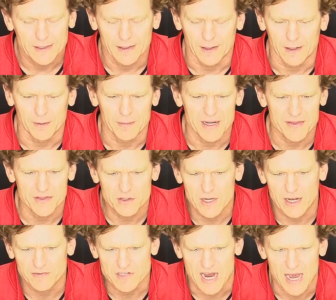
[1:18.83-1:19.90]
Um, and then you
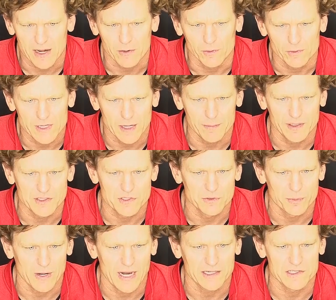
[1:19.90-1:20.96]
have Tyler, who came in two
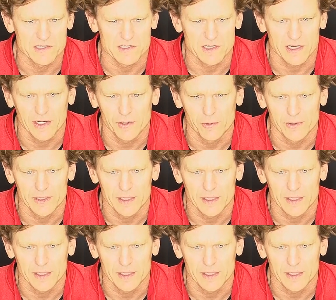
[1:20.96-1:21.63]
practices ago,